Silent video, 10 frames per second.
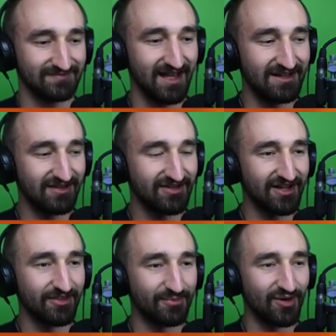I just
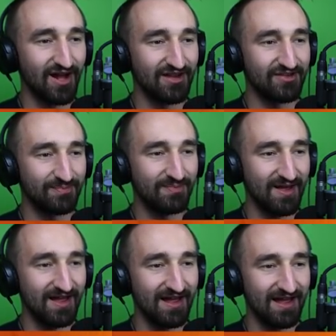got the bronze
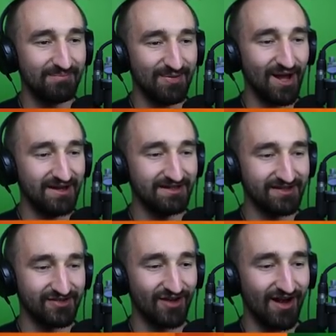bun,
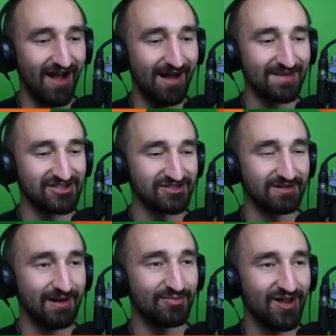so I'm
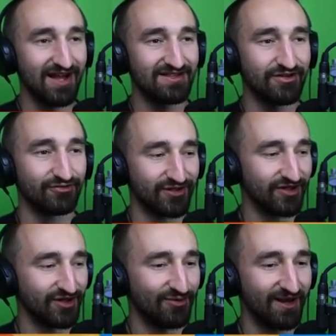actually applying these
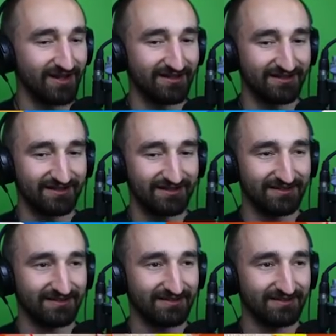really quick.
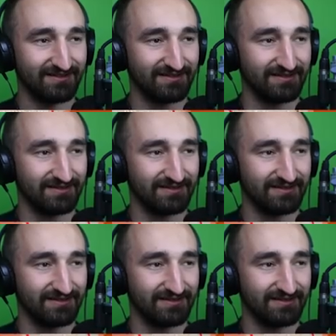What is that?